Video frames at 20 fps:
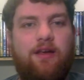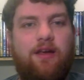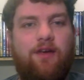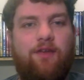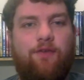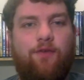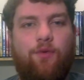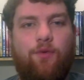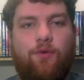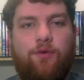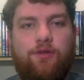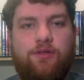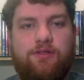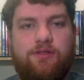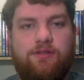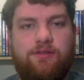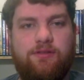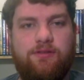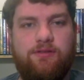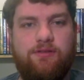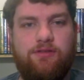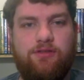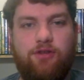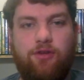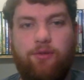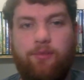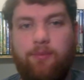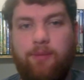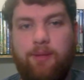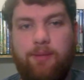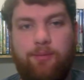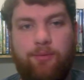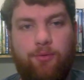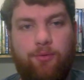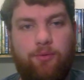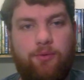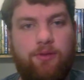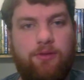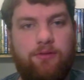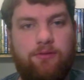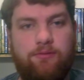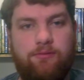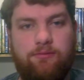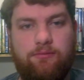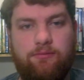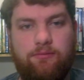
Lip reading: Of course, certain people will